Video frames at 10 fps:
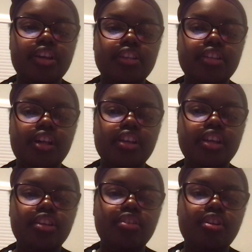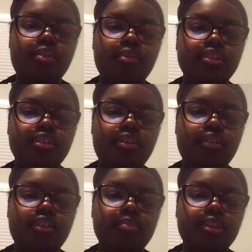it's not like you know what's
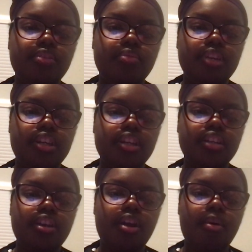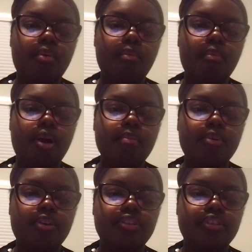going on between one
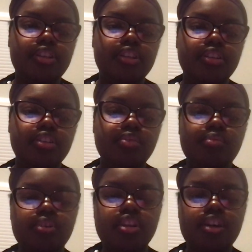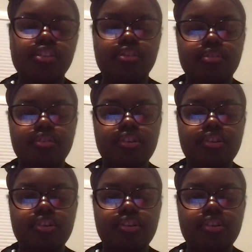person to another.